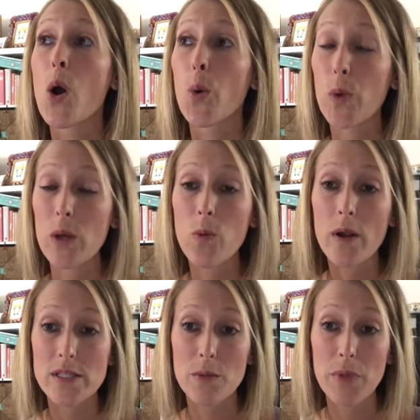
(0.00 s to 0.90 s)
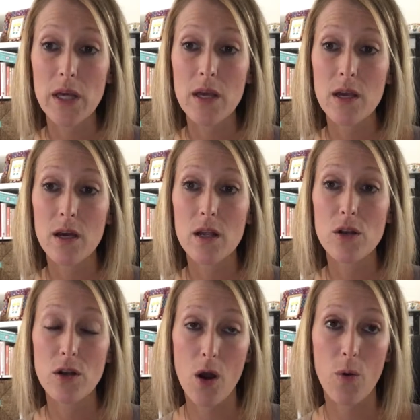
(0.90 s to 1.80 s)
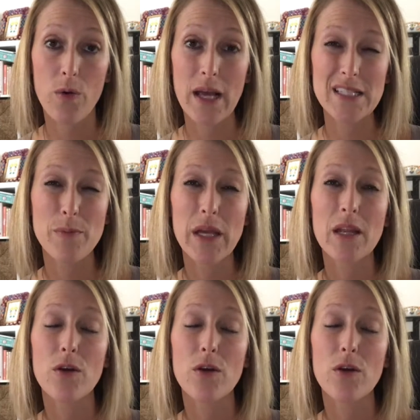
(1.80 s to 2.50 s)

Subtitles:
We want to be known as being